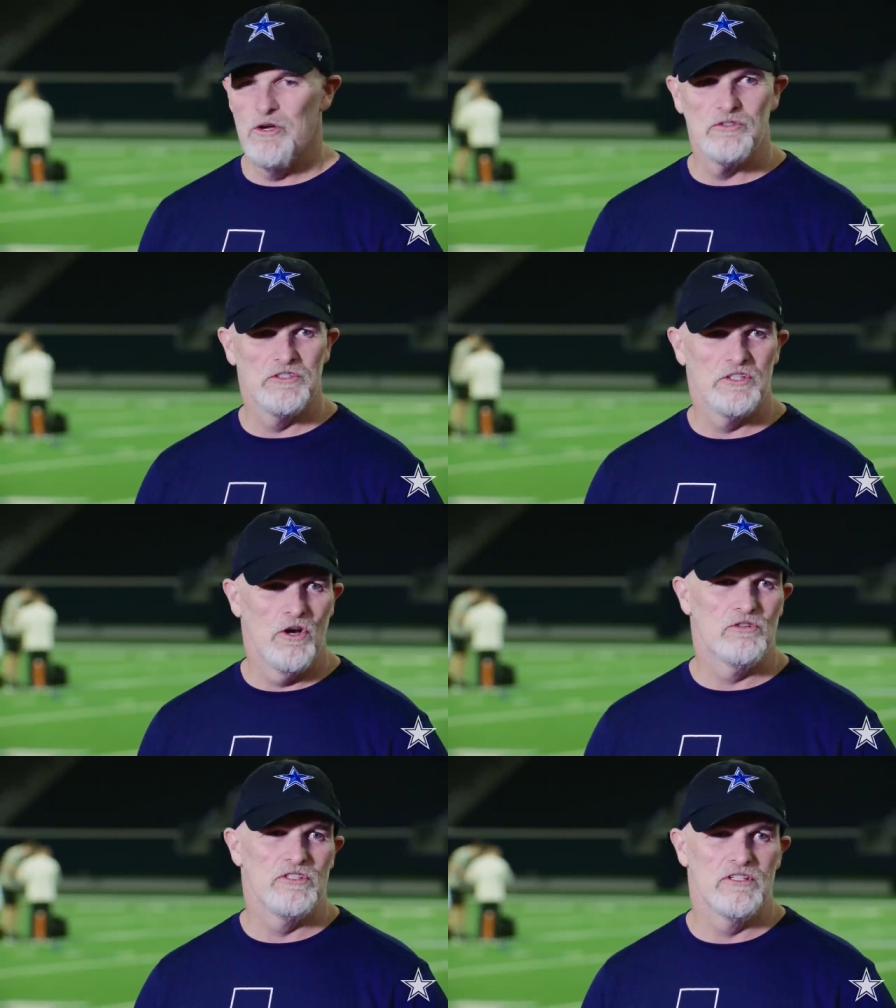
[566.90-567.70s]
coaches to
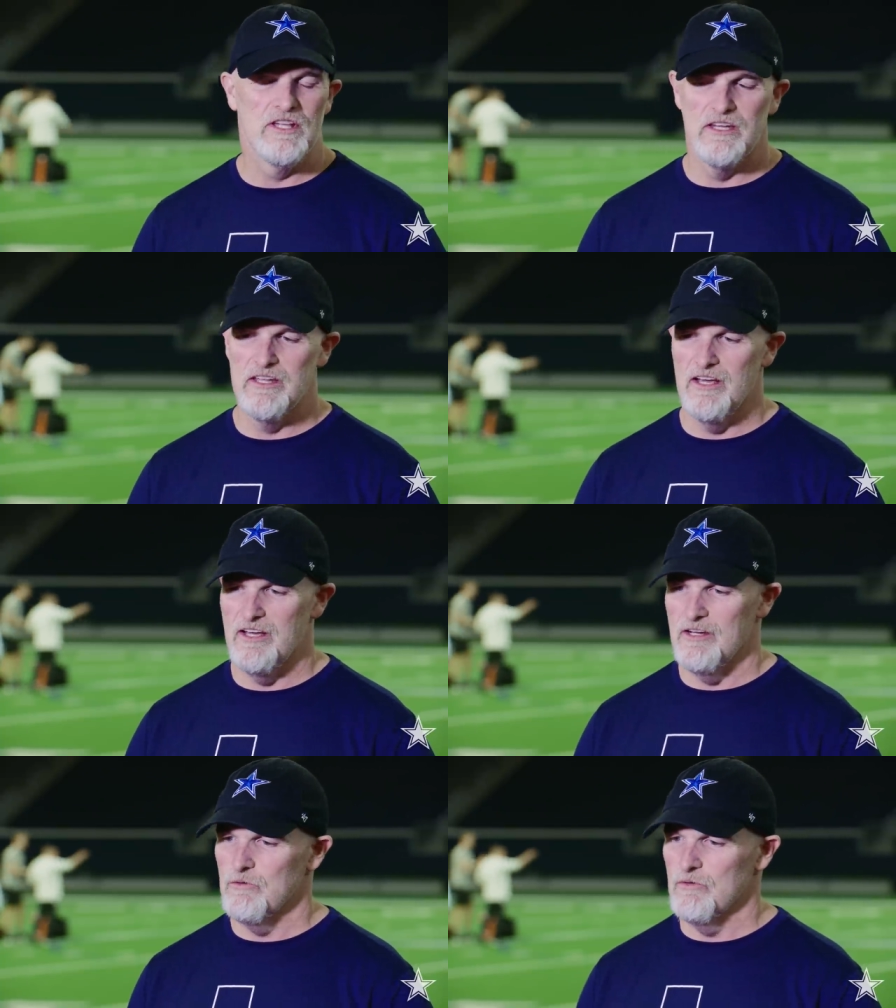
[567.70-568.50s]
coaches, and
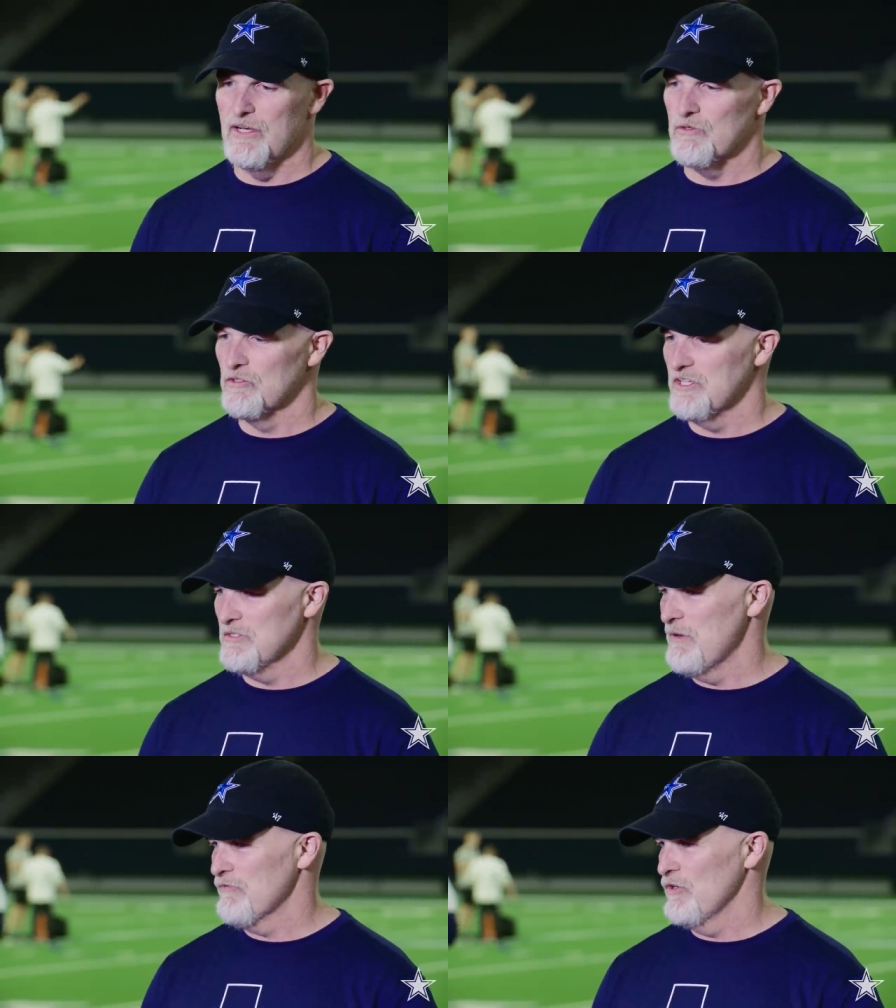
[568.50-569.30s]
I've coached
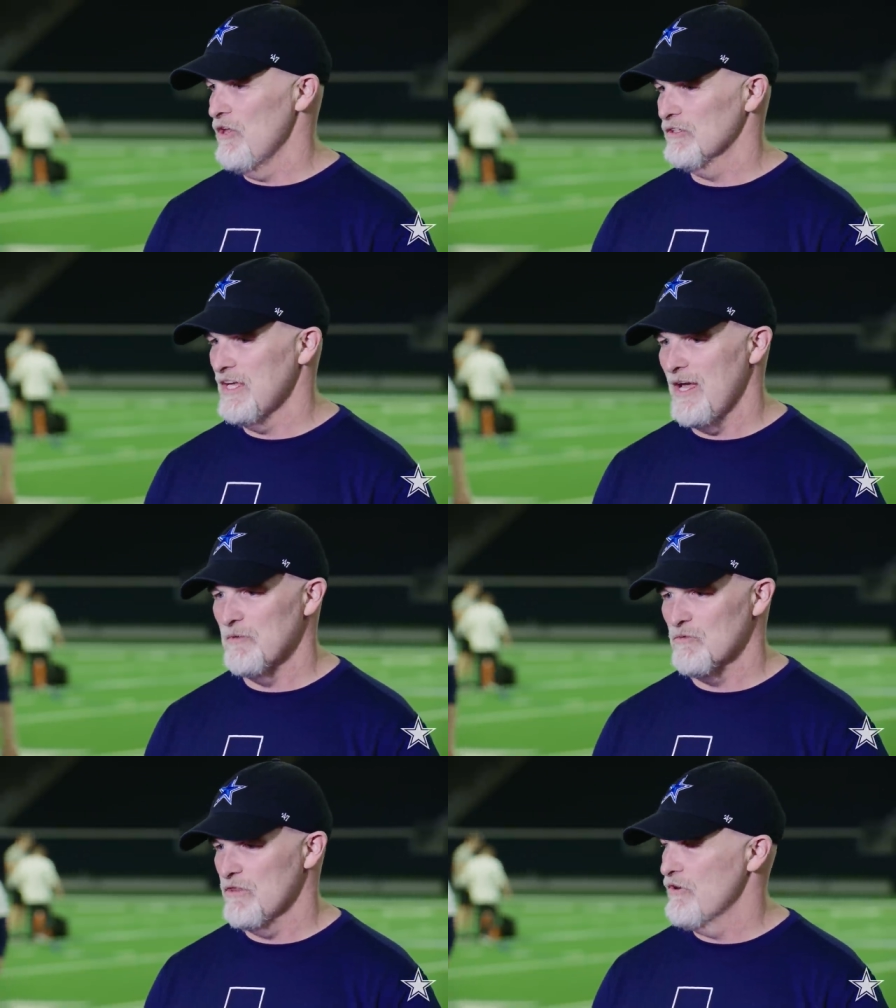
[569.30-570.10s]
against Mike for a long time.
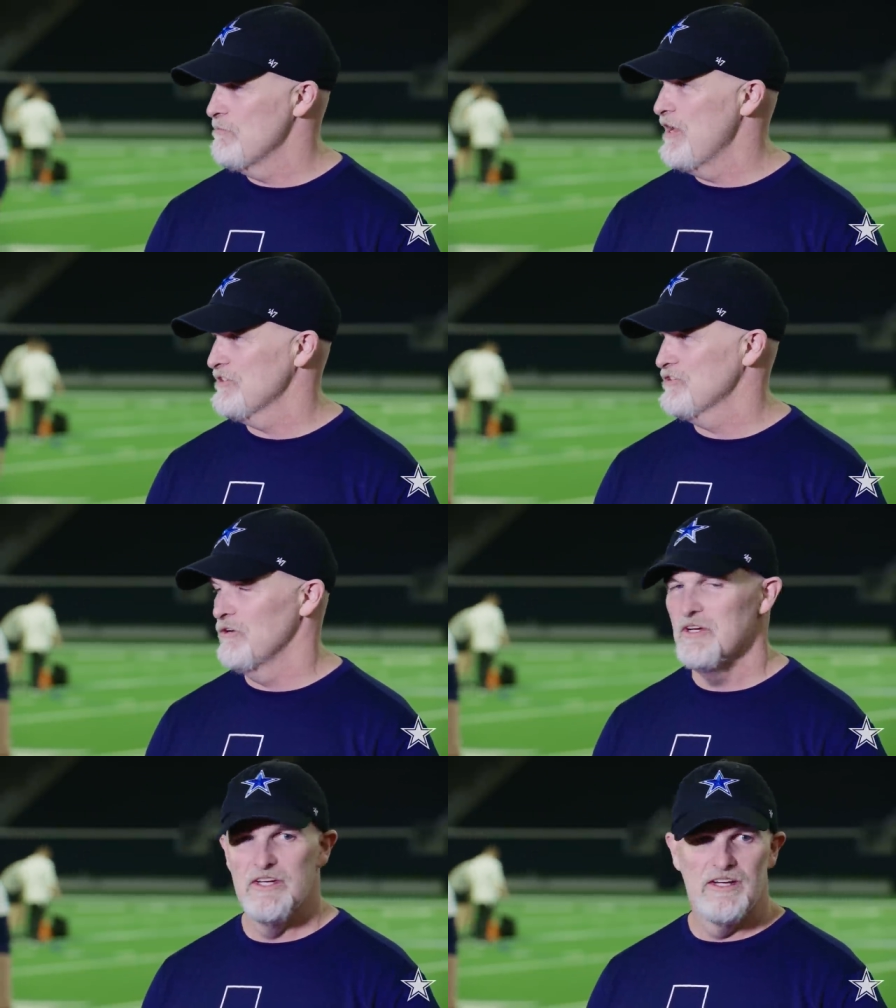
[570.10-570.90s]
He's one of the very best,
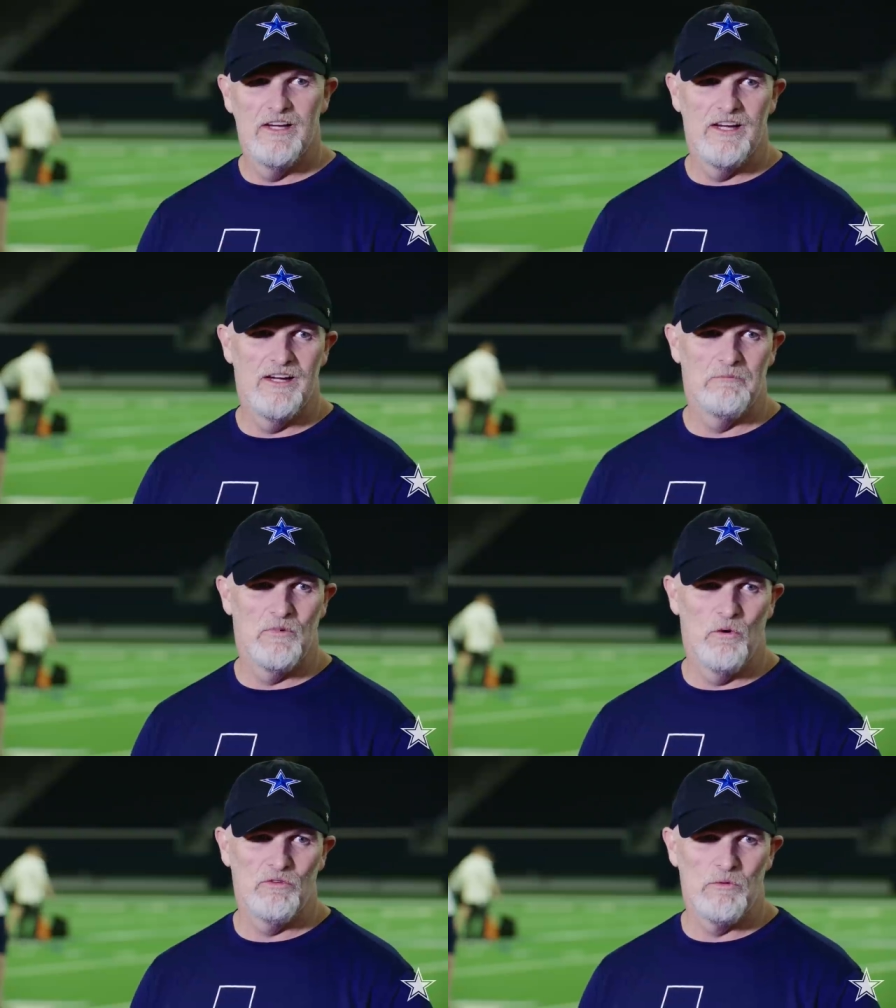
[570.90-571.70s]
so
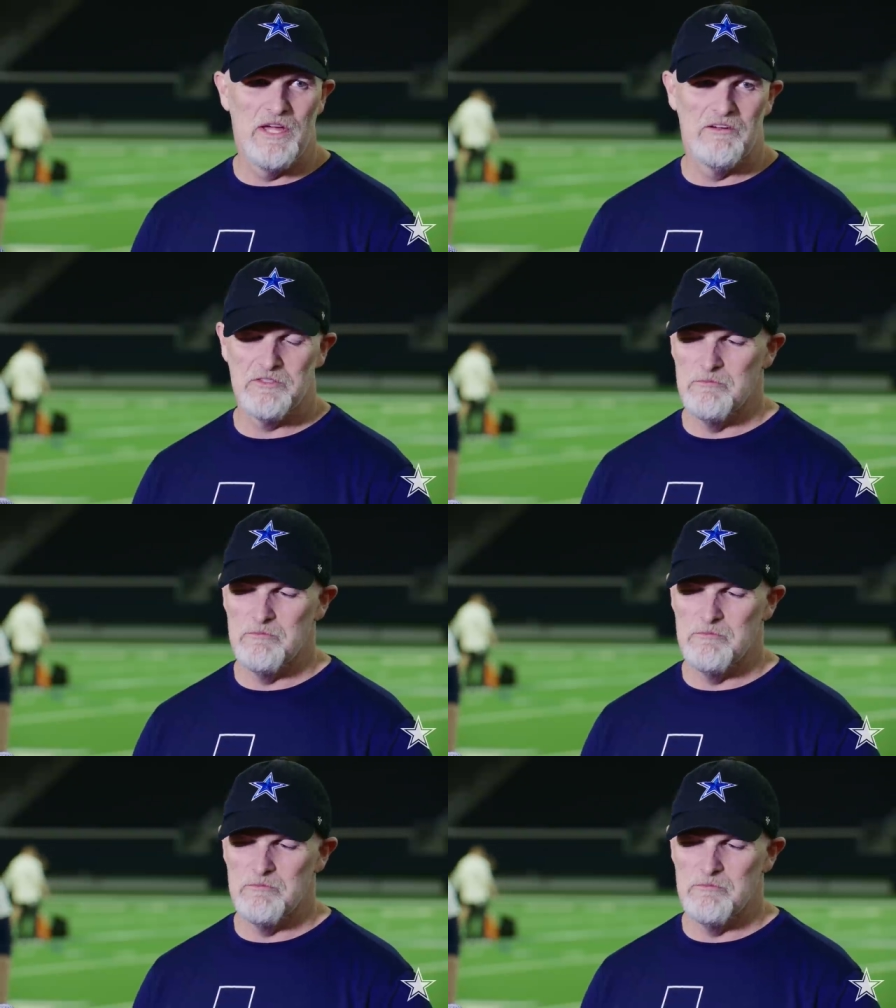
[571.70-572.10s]
hopefully we have